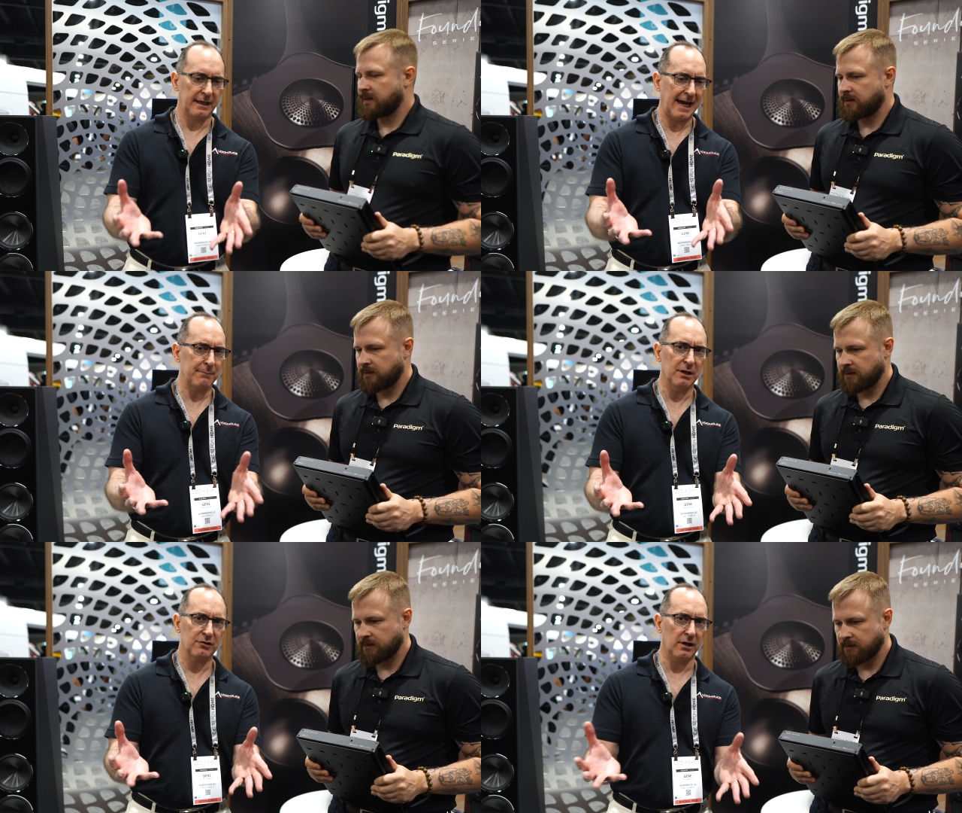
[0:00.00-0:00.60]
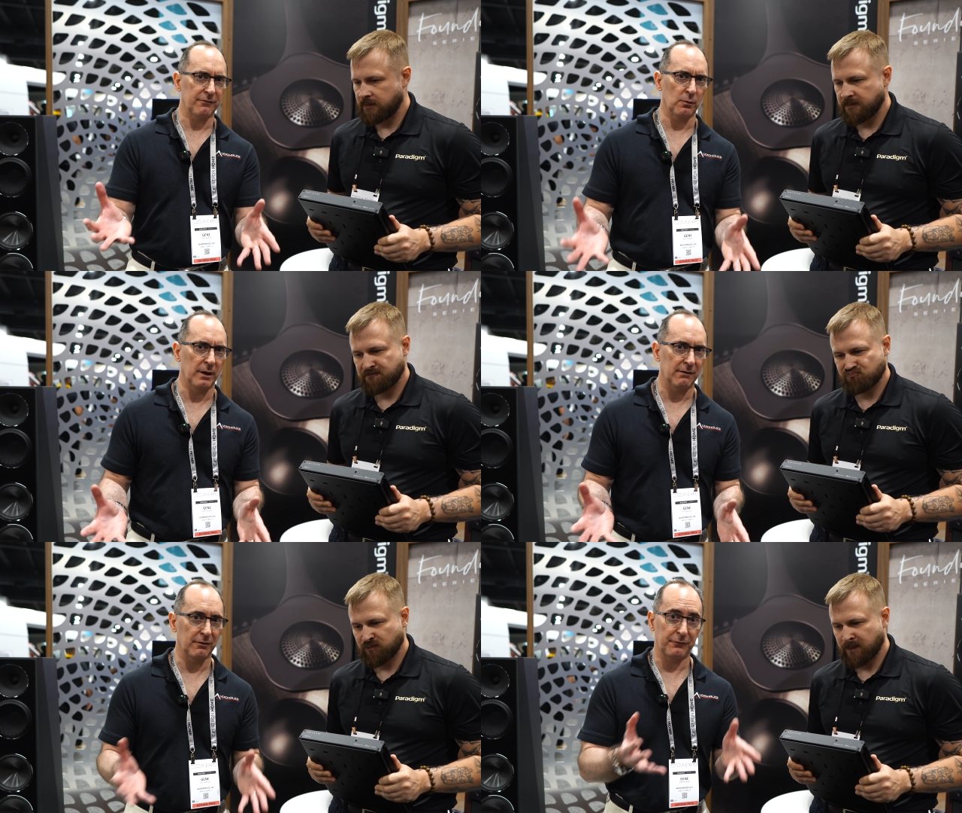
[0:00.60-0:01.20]
Speaker 1: a cabinet shelf
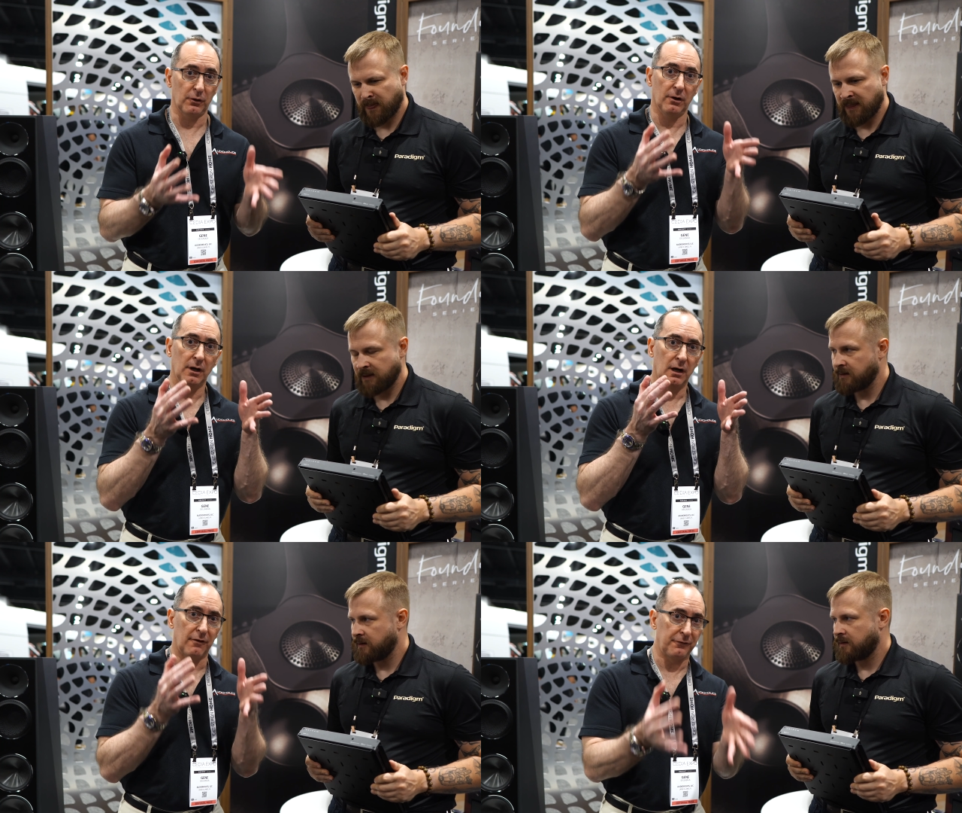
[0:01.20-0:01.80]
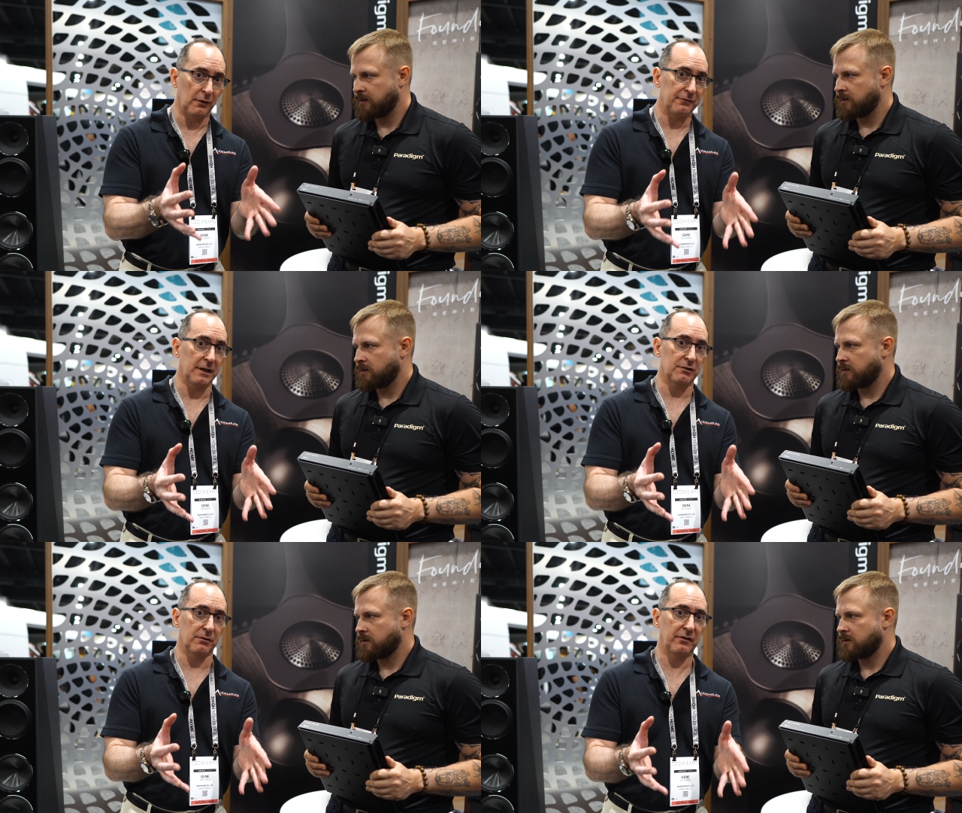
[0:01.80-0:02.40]
or whatever for a
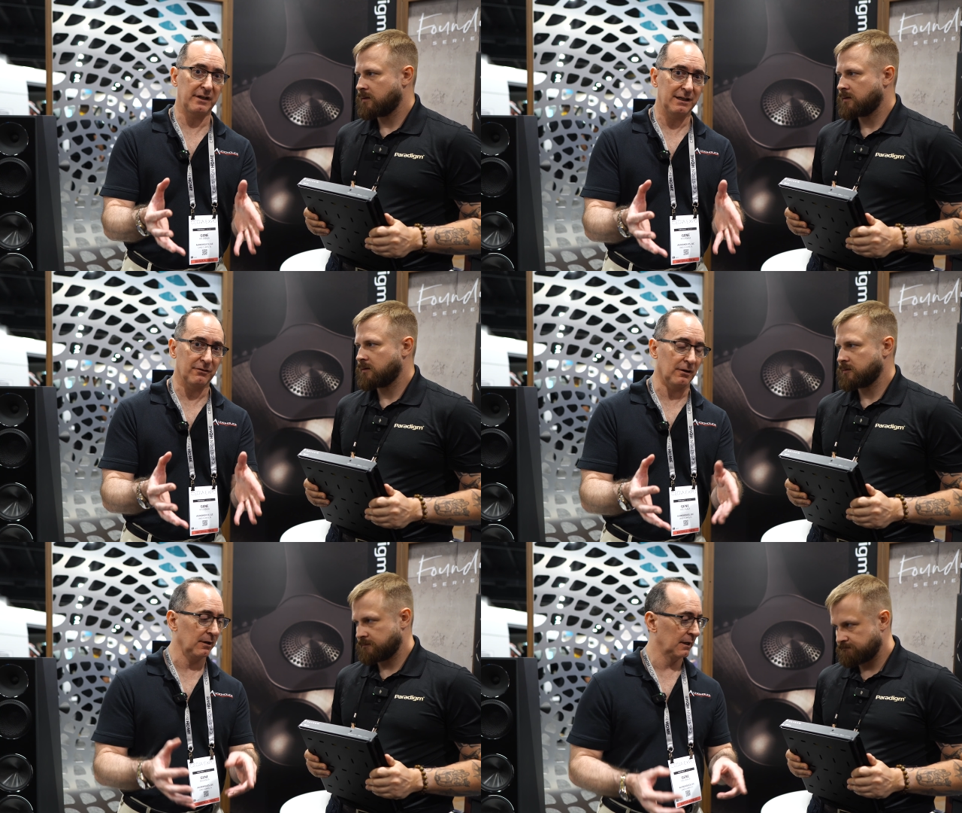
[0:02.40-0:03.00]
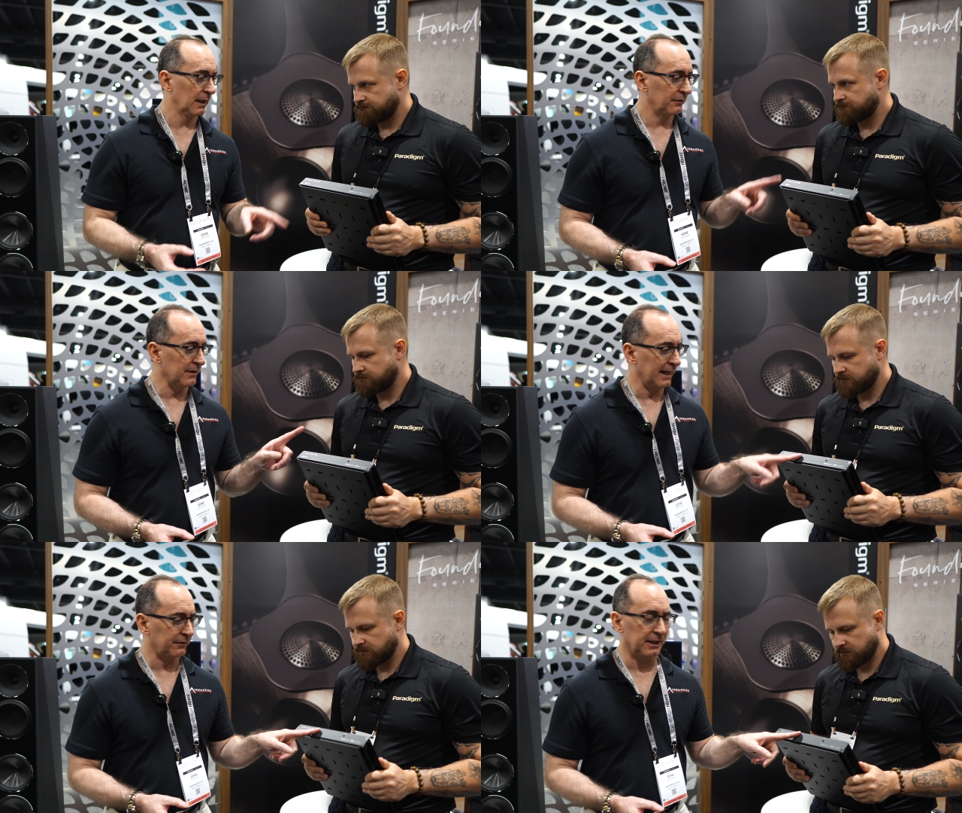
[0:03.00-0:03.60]
full-fledged receiver,
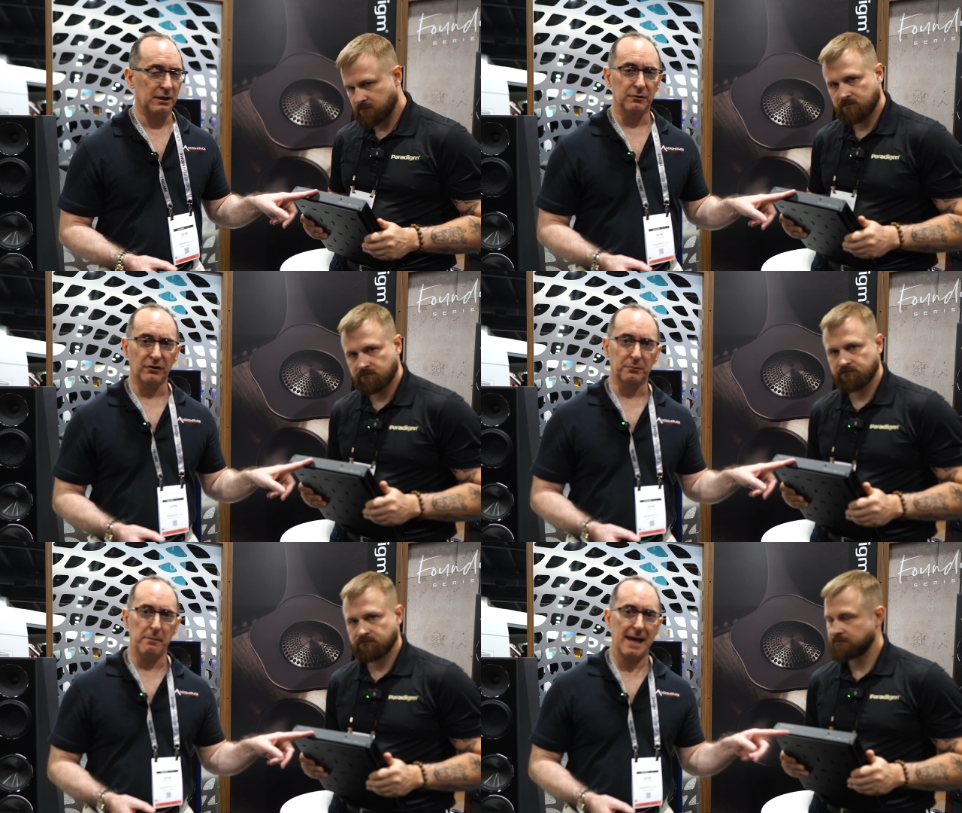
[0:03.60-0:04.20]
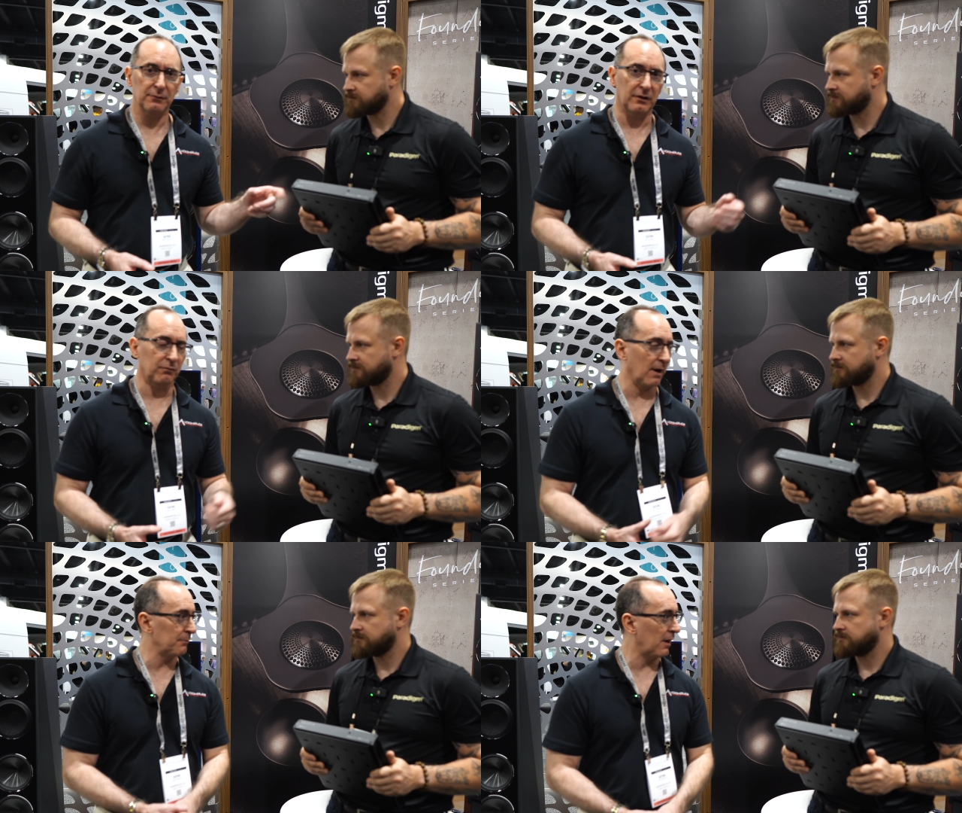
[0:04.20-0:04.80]
it's nice that you can just mount
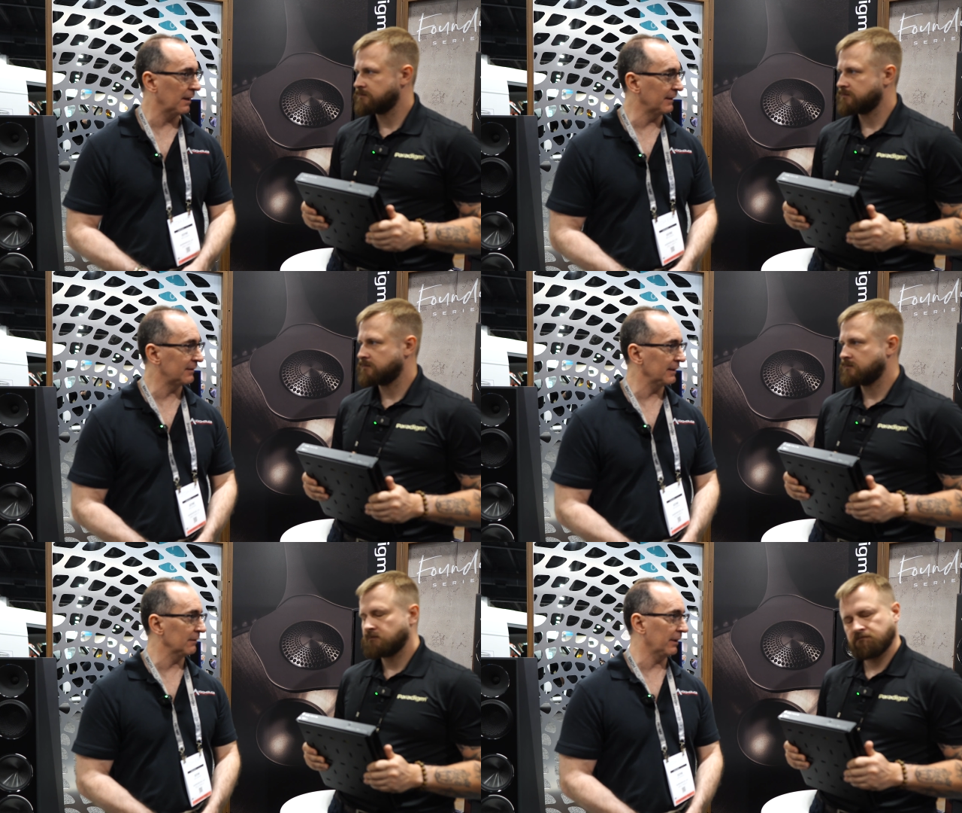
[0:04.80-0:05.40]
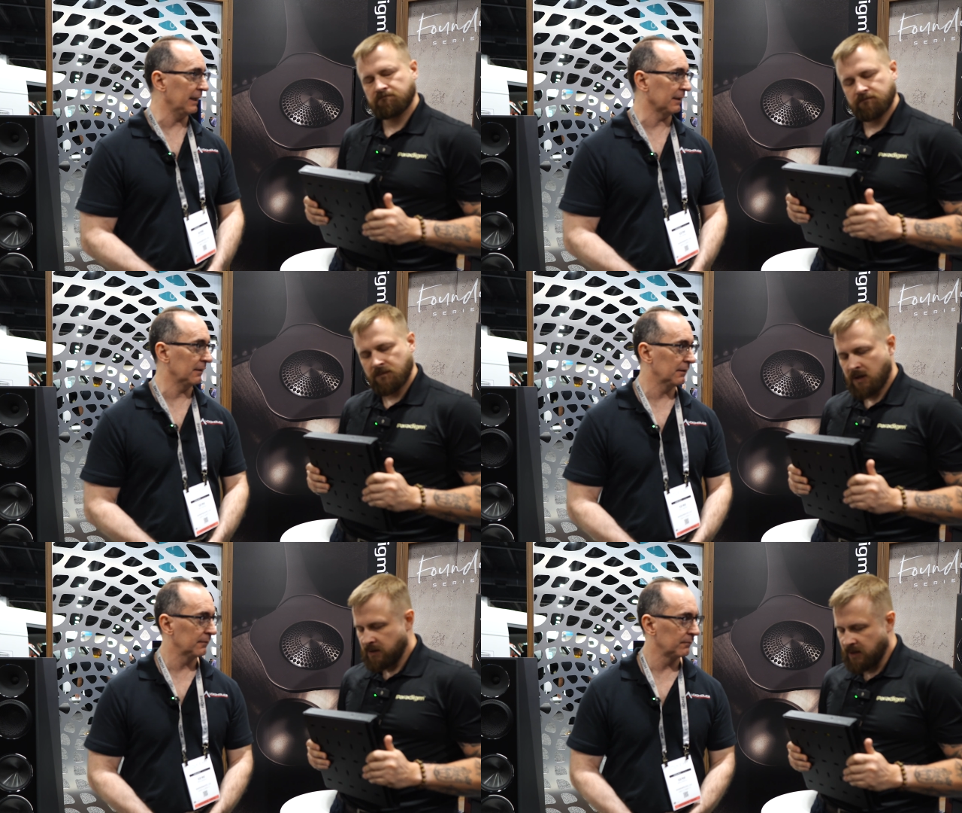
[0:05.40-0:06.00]
this right behind the TV.
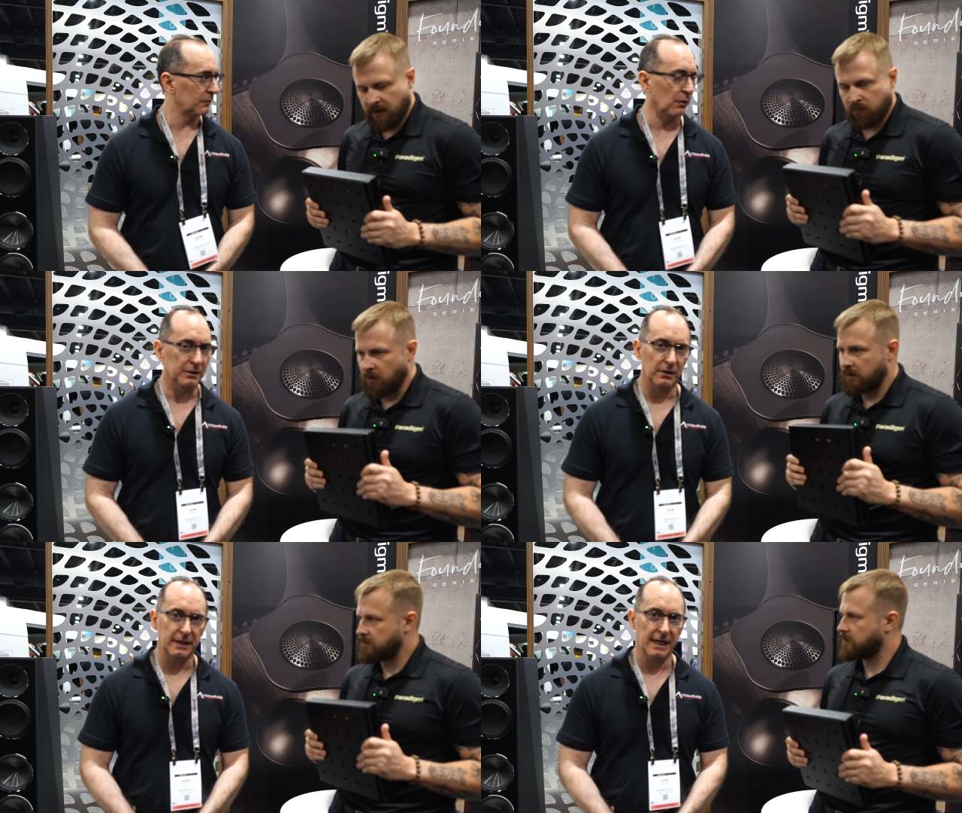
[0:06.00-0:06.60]
Yeah, all your